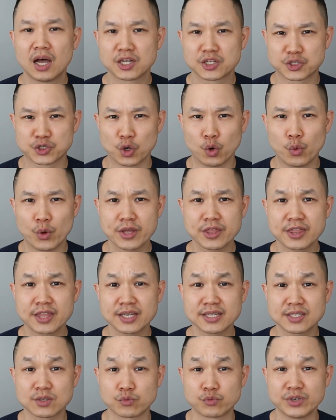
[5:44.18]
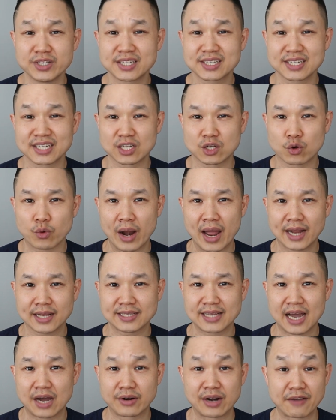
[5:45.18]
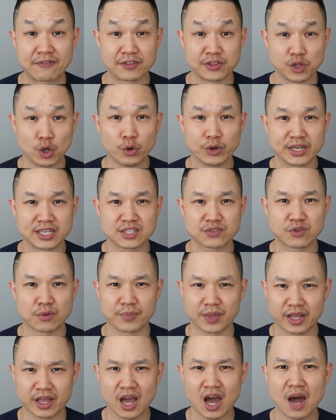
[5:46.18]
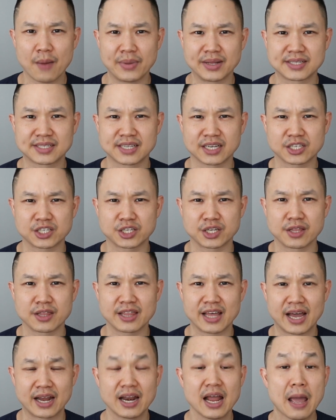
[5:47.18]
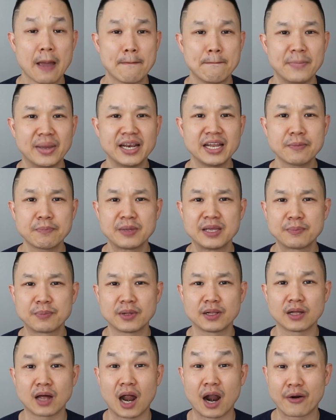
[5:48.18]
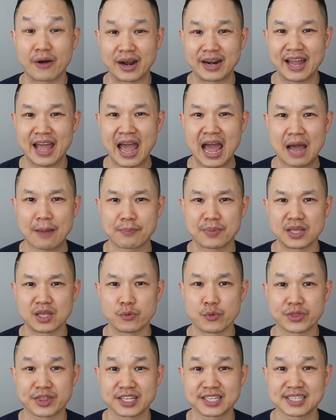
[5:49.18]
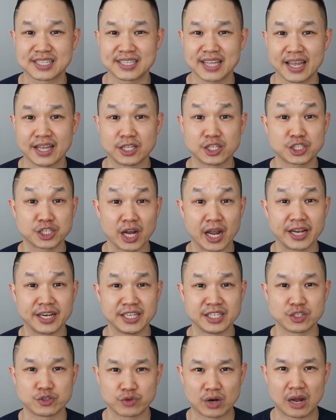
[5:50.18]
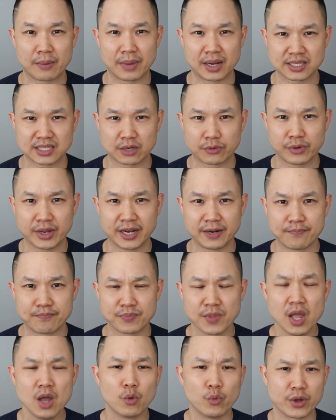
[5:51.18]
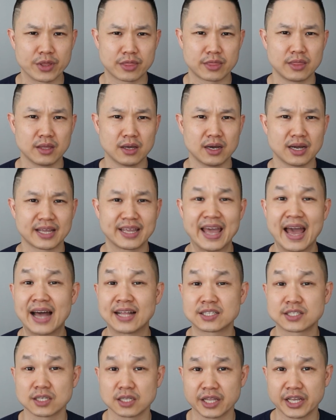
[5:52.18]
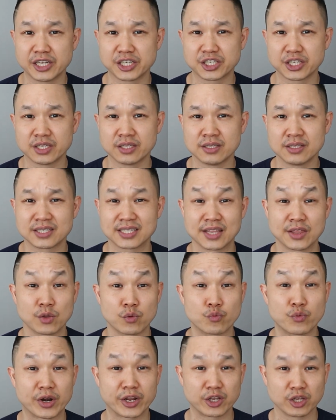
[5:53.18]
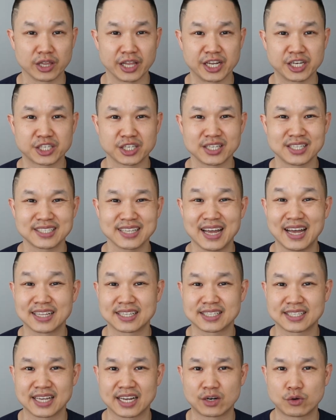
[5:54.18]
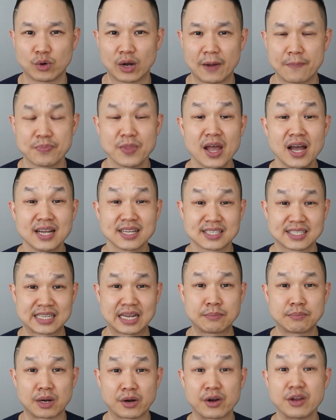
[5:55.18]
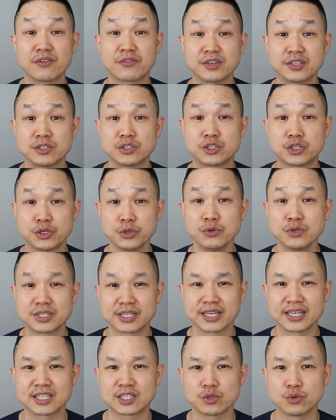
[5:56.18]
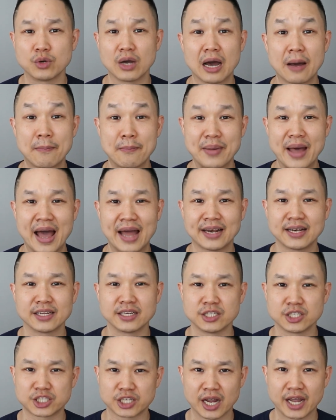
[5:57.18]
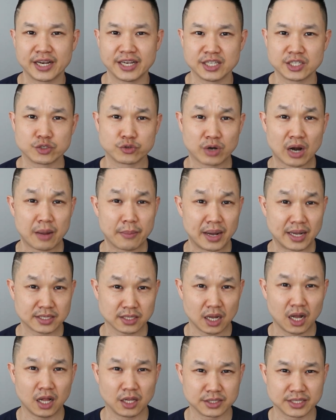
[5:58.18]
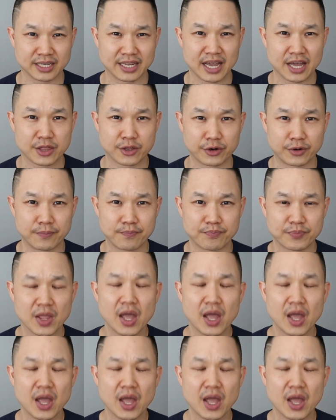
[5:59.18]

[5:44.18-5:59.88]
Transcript: So with this recent crackdown, I've noticed from the comment section that many people are unhappy with the state Chinese dramas are in, with the cancellations and the regulations, etc. Some are even choosing to abandon Chinese dramas altogether.